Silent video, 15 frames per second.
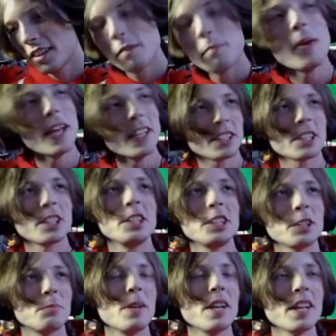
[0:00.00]
basically
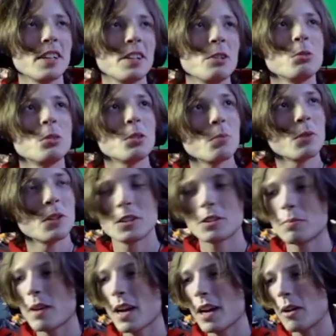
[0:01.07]
just being a YouTuber
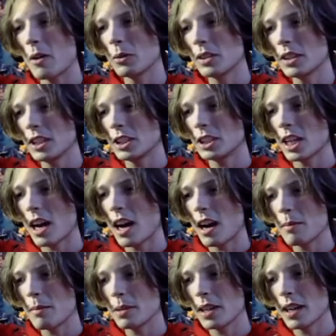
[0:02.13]
is my only
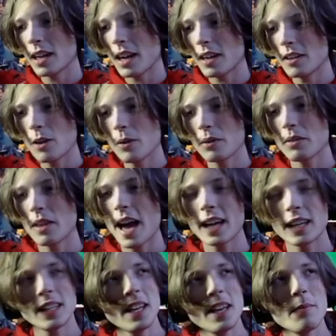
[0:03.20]
job, and I know that
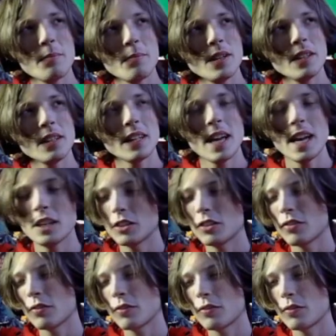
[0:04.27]
can't be the case
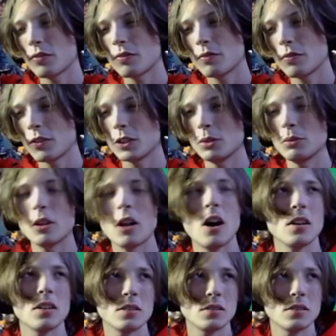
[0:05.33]
for too long.